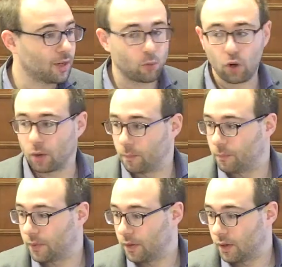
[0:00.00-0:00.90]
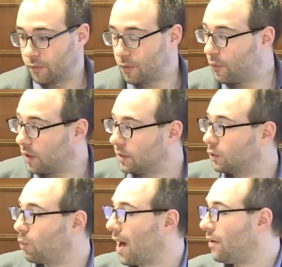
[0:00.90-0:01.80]
that are wrong. The first
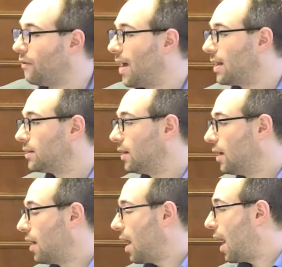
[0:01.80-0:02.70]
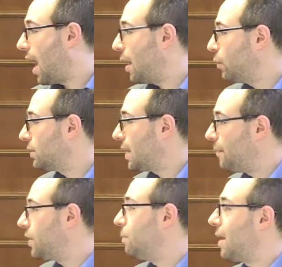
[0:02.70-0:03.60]
is one that I was
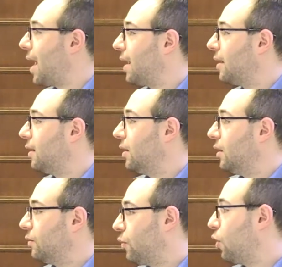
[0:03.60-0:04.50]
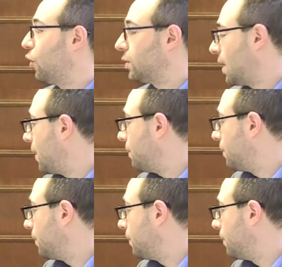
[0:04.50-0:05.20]
tempted by for a long time.